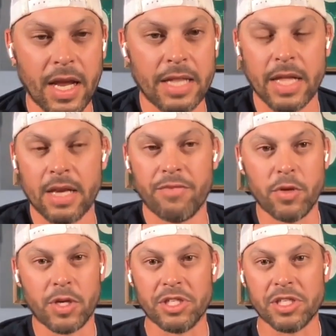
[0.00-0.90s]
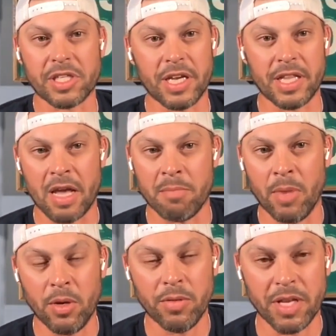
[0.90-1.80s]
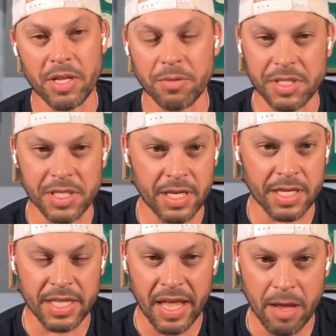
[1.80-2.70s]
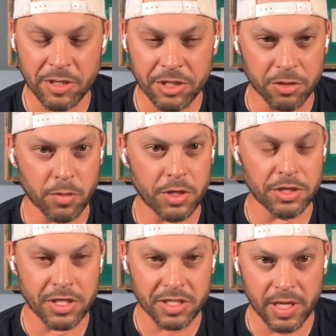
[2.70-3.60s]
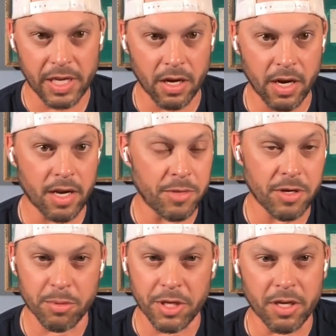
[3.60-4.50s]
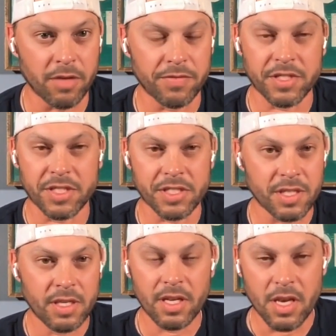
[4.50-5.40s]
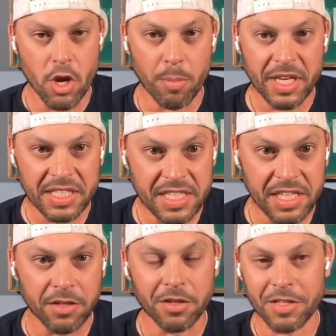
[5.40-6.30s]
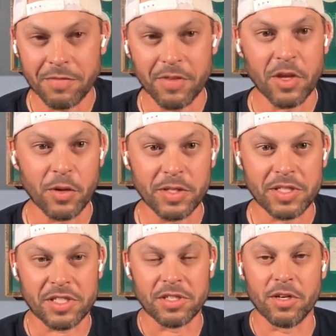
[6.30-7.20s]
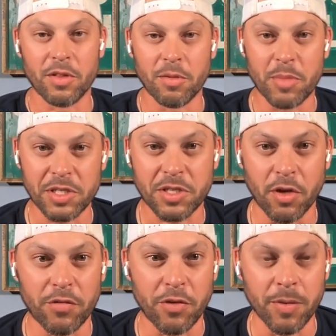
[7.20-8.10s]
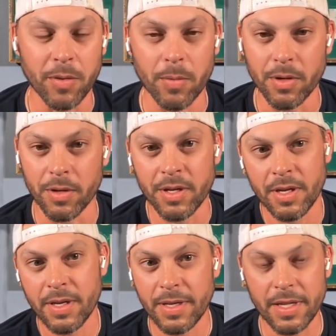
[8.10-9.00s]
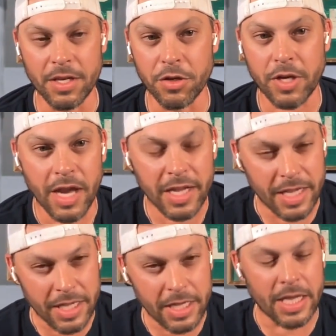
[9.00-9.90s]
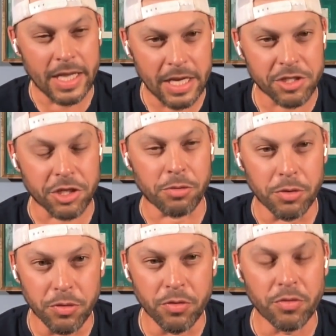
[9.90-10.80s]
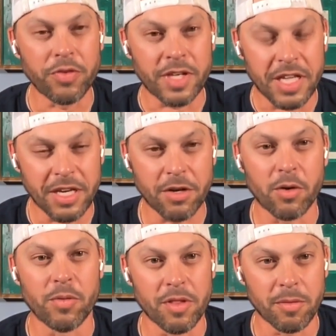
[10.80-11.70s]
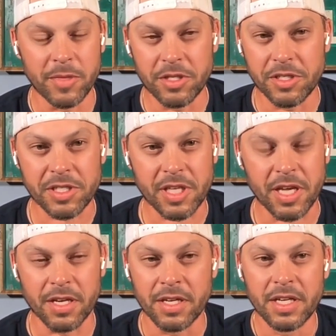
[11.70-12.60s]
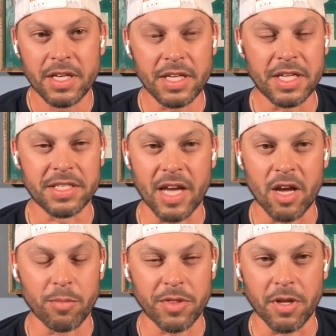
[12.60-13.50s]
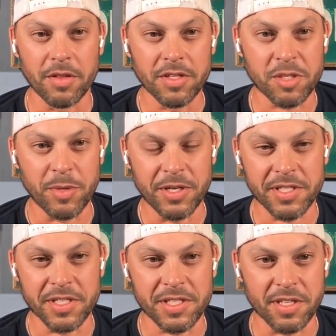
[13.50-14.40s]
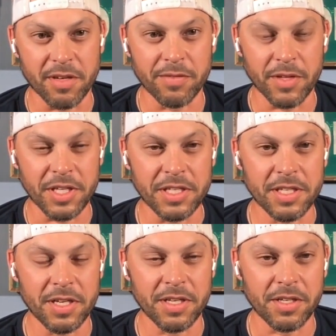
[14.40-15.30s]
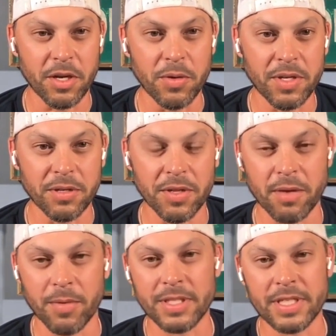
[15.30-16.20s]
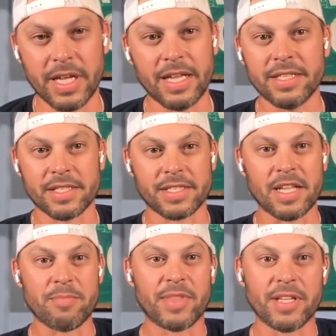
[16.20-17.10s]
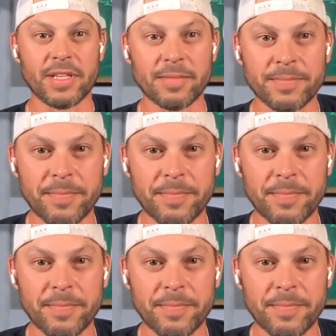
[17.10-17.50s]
and then if you can just get in that mode that he was in at the amateur, where you're just like, all right, I'm here to play golf. This is no big deal, even though it's you know the biggest golf tournament in the world. And you kind of get can catch a groove and get into a rhythm, and you just kind of get down with all the spirits and stuff, like you did at Goat Hill that one day. It's the same thing.